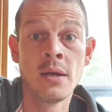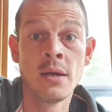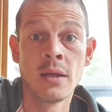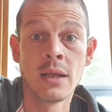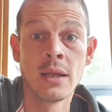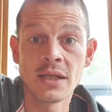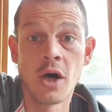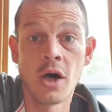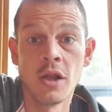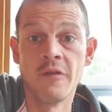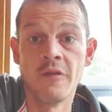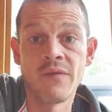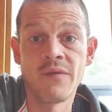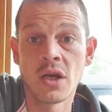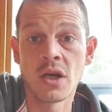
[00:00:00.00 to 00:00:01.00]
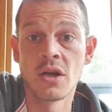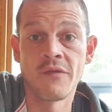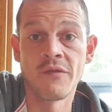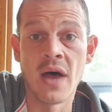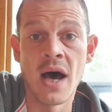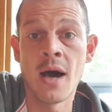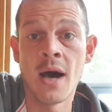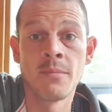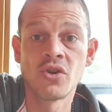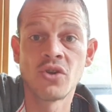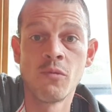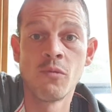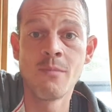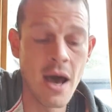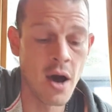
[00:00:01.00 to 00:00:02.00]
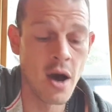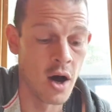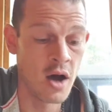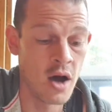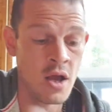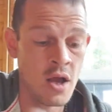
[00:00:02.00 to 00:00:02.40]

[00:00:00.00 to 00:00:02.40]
That's all I'm thinking of. That I'm so meta.